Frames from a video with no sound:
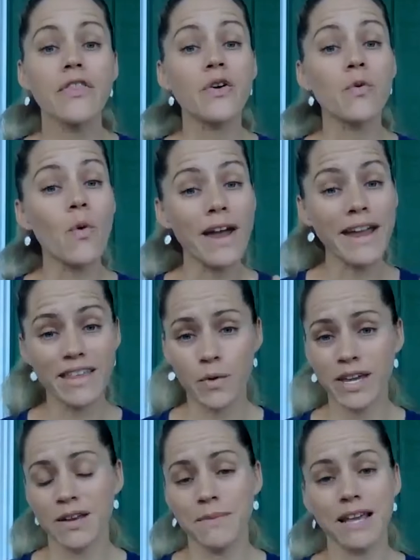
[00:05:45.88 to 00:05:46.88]
The way
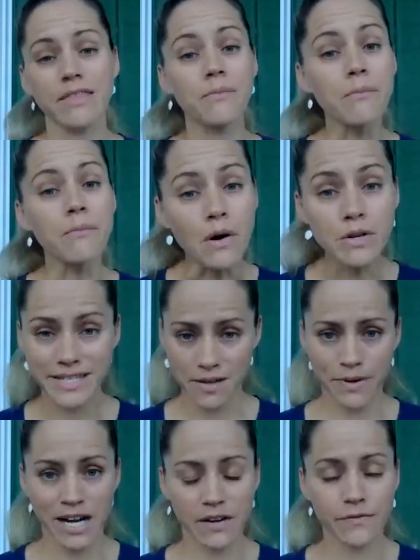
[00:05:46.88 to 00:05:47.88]
that we can make the
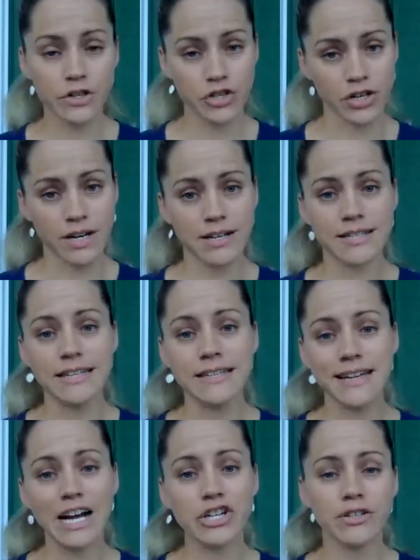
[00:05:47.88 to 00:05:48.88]
most impact for sharks
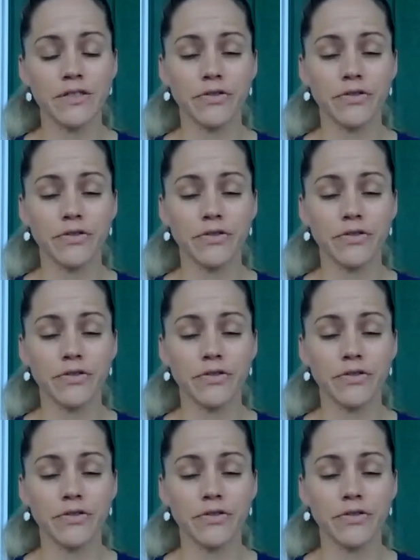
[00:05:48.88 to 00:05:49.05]
is actually